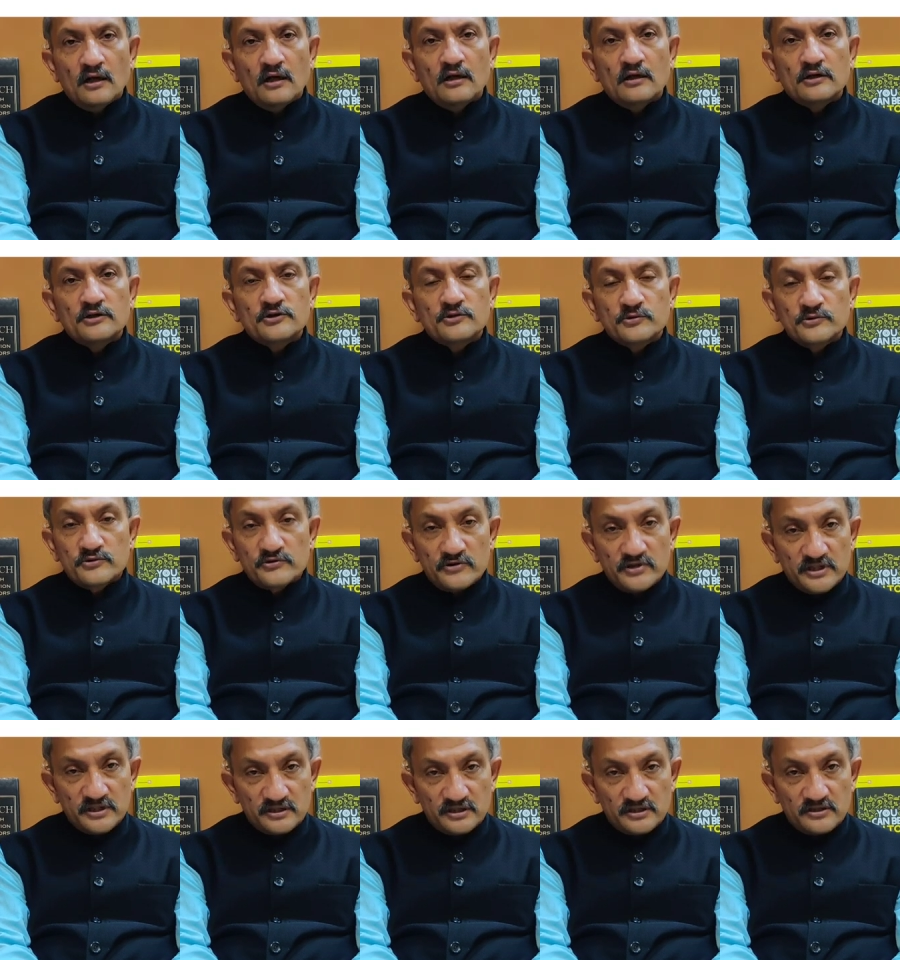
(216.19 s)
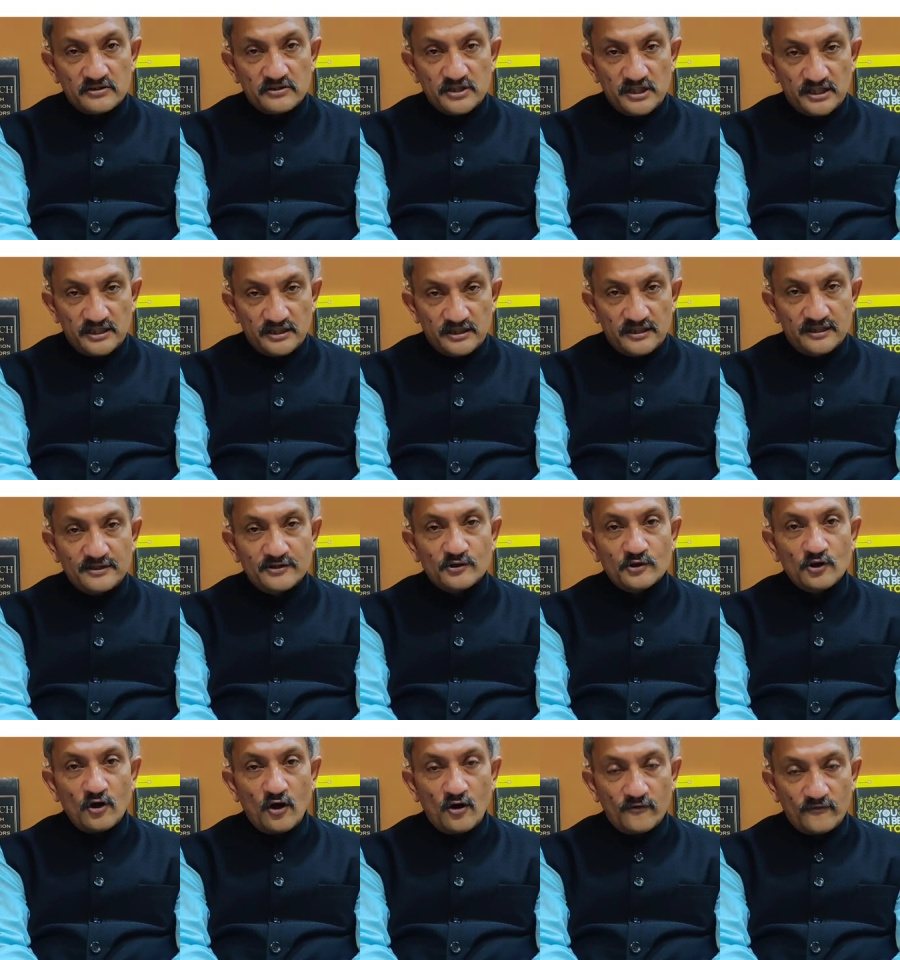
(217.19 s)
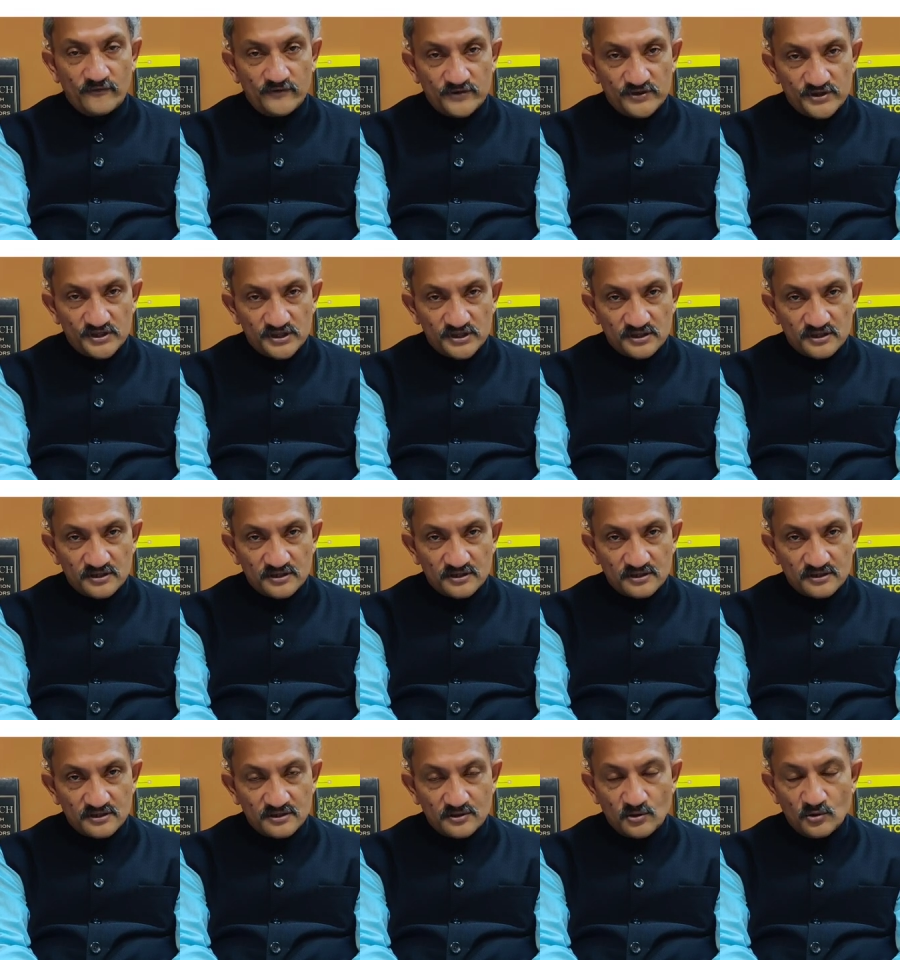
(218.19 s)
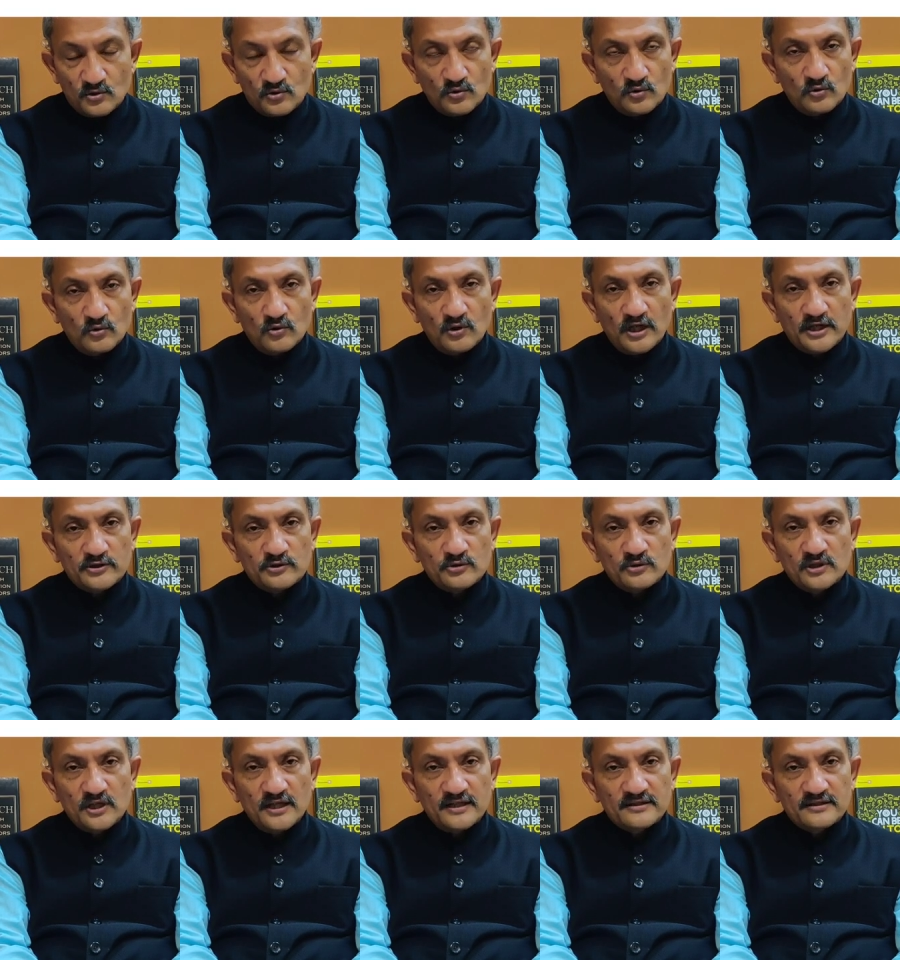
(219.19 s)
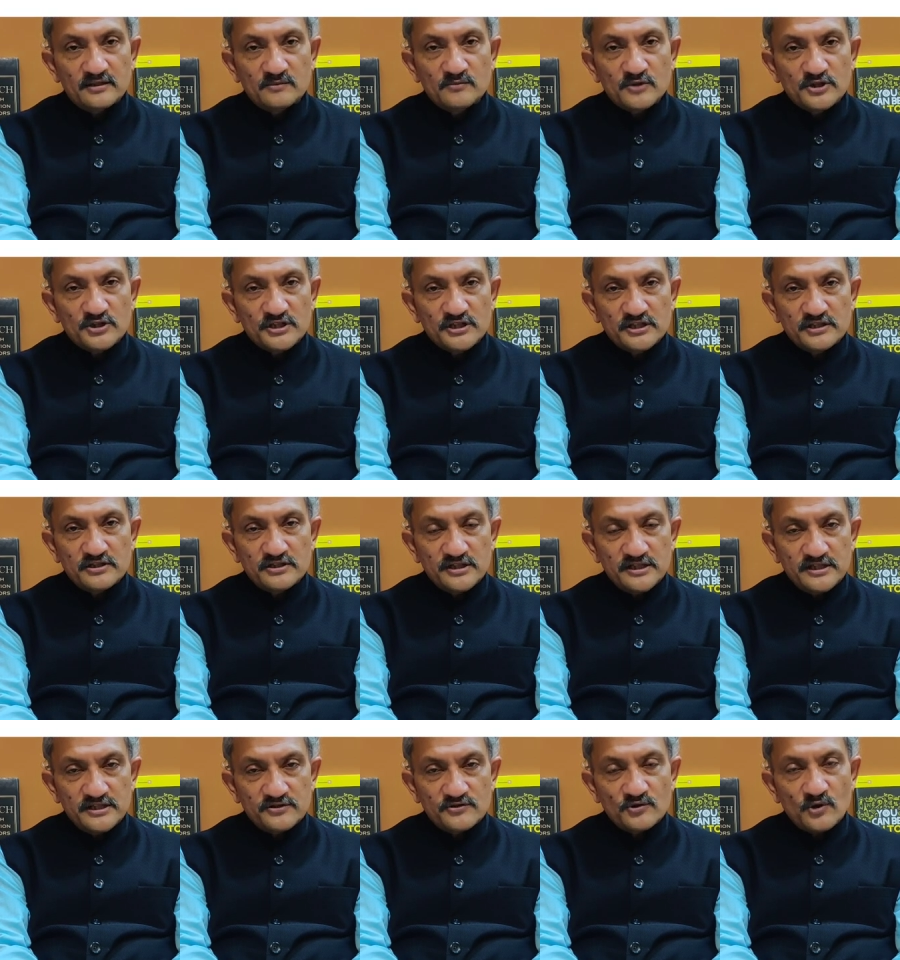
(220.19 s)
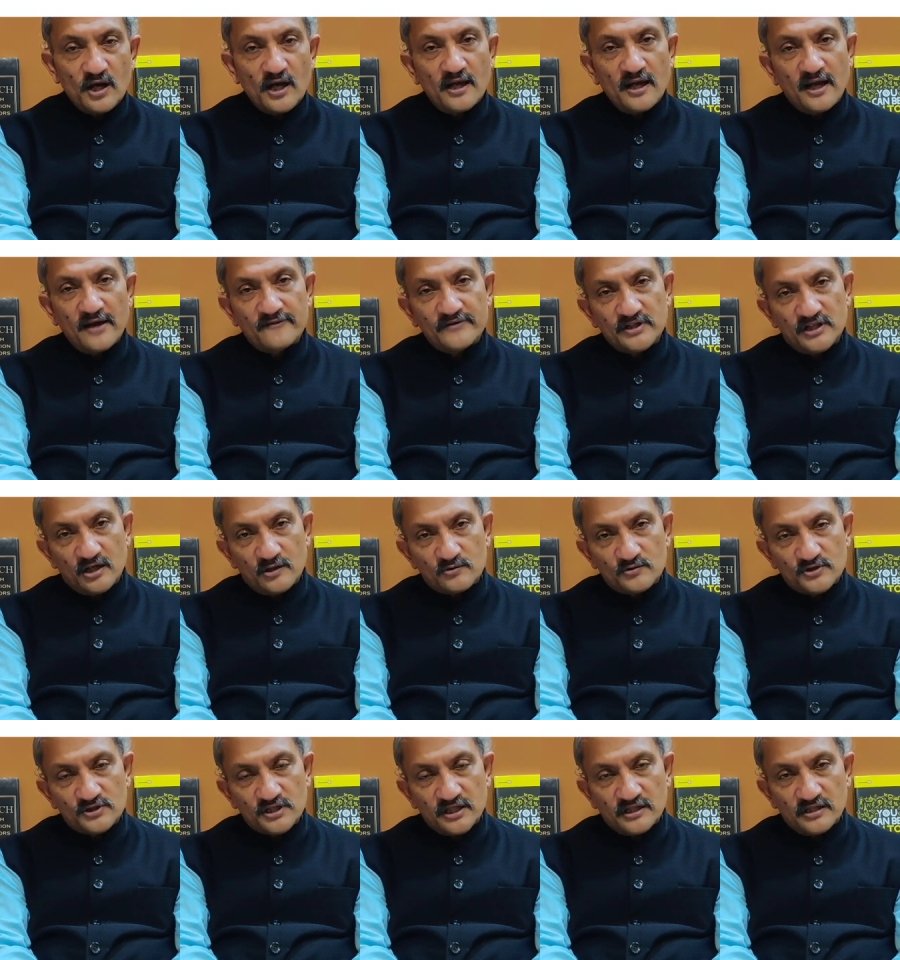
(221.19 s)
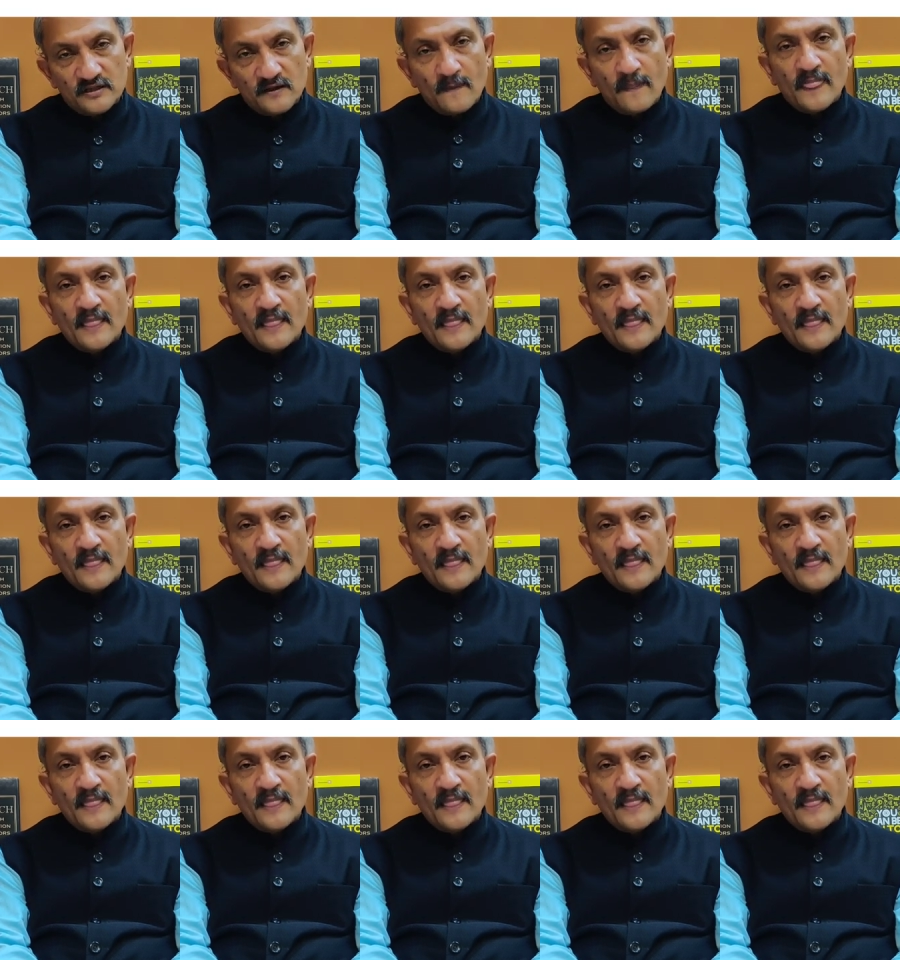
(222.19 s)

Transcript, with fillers: uh, do you drink tea in your office no i don't like the machine tea so i have it outside